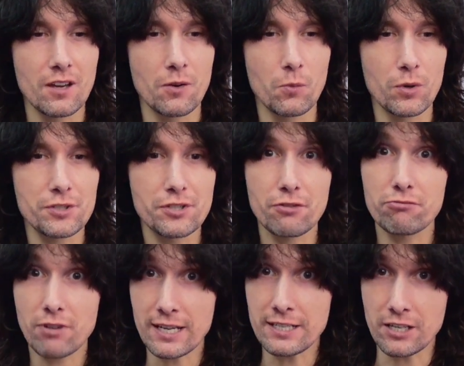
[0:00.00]
was the
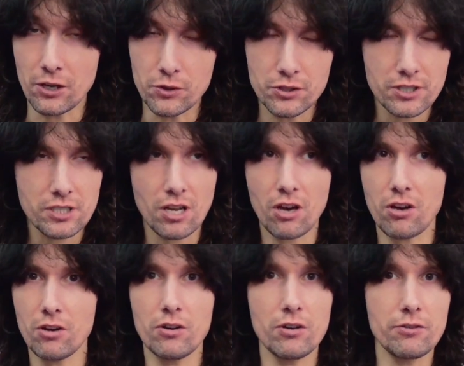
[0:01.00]
radio. You just
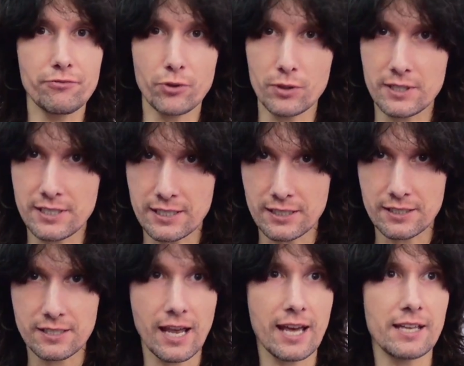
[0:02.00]
heard
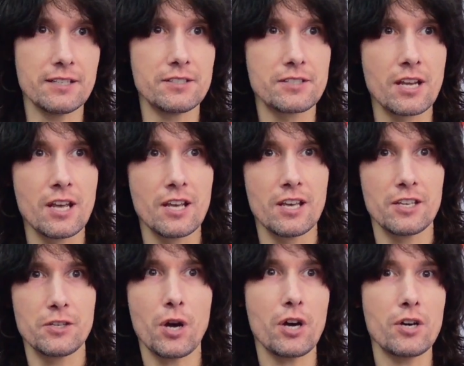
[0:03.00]
voices and
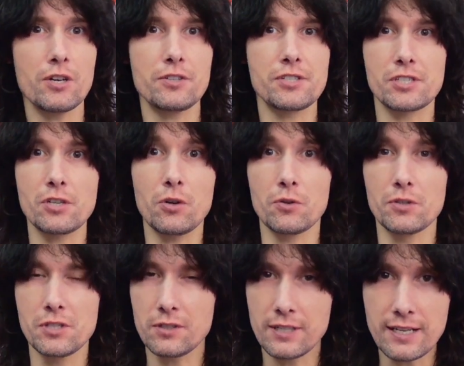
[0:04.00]
you heard
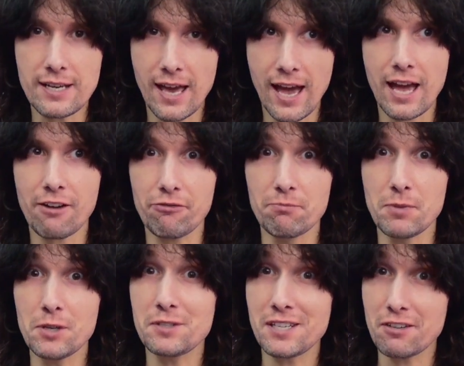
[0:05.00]
songs you didn't have
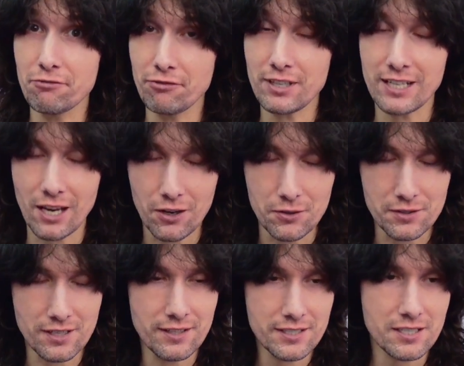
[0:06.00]
music videos
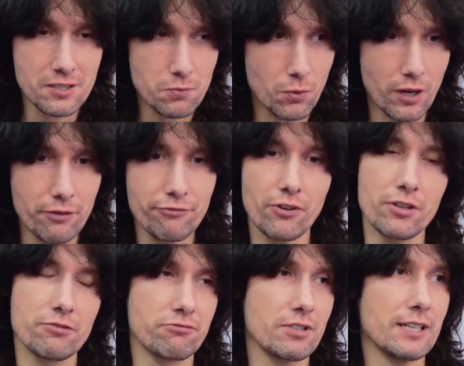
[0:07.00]
and this is what i
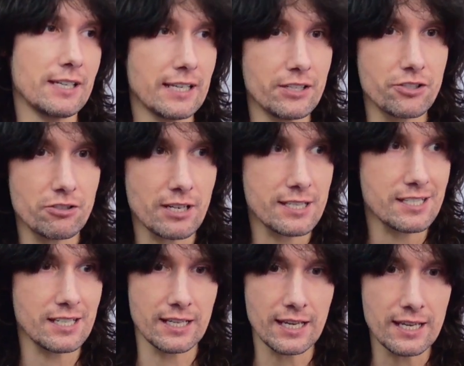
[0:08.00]
find really
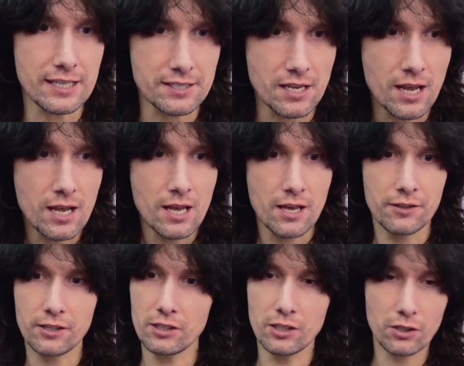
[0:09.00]
interesting is
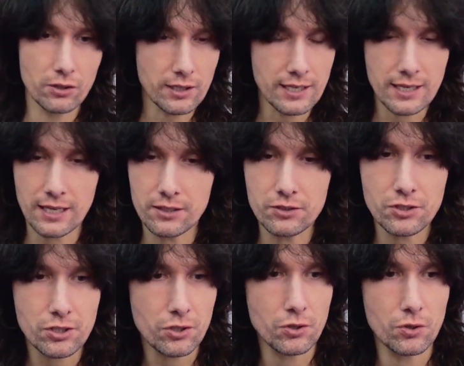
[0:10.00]
that looking
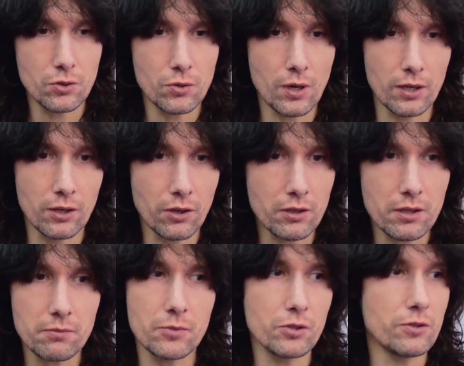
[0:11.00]
into a lot of
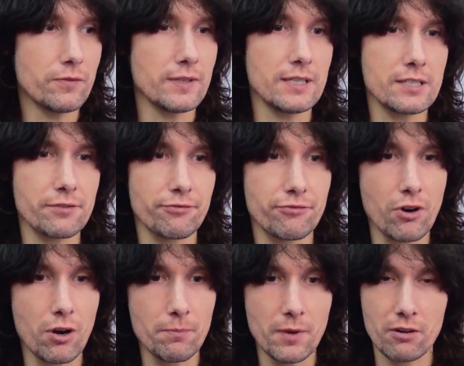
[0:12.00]
the movies
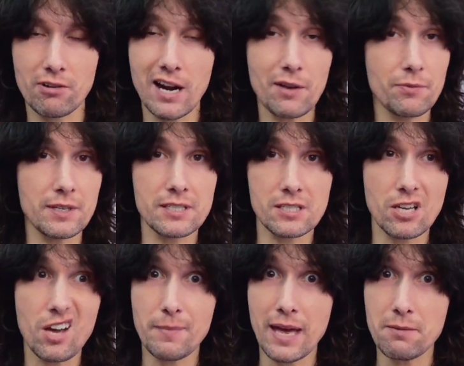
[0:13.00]
from around this
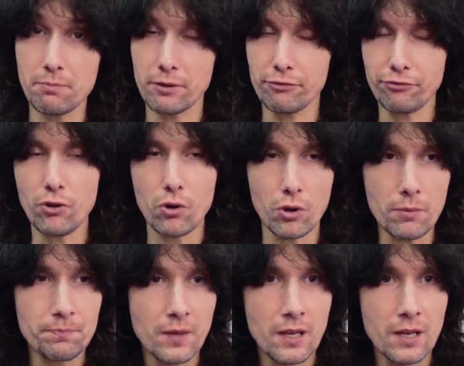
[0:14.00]
time and before